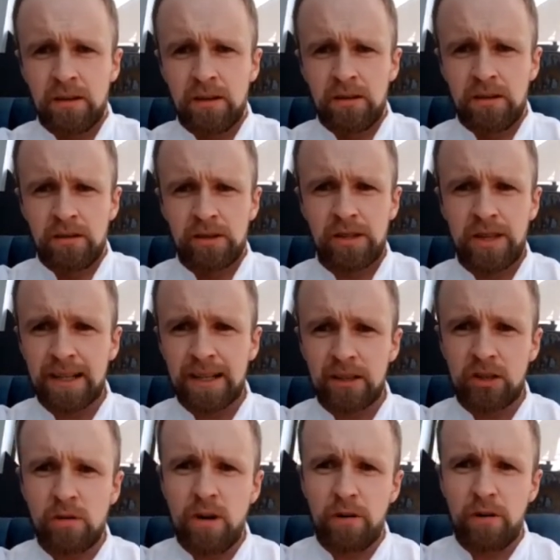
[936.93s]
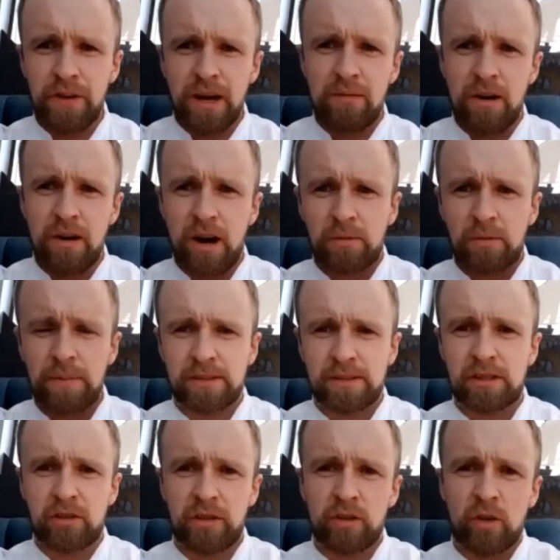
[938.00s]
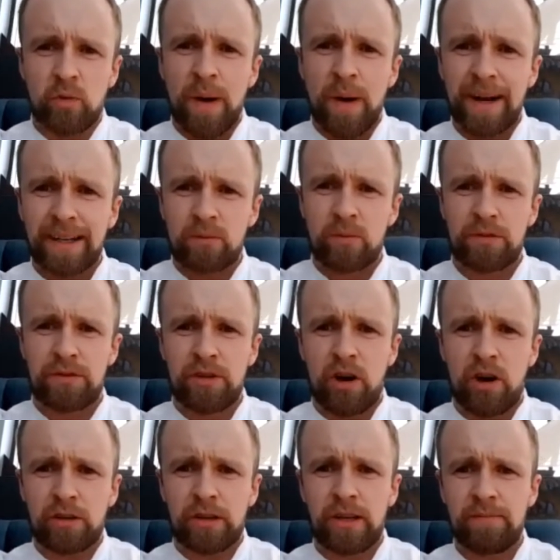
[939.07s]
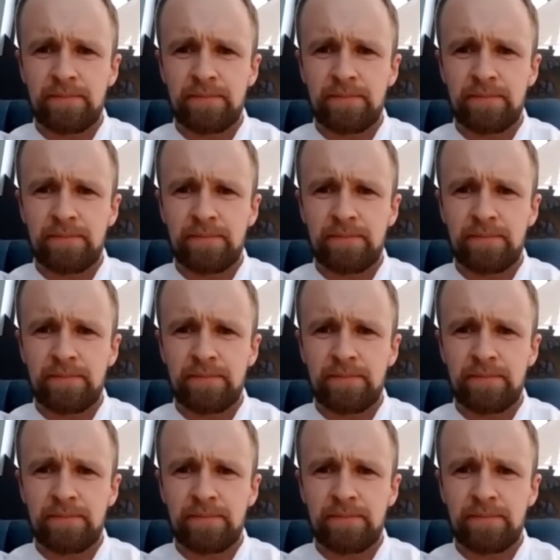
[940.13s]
So that can come off now, Mark, because it's going to go back in with the gnocchi.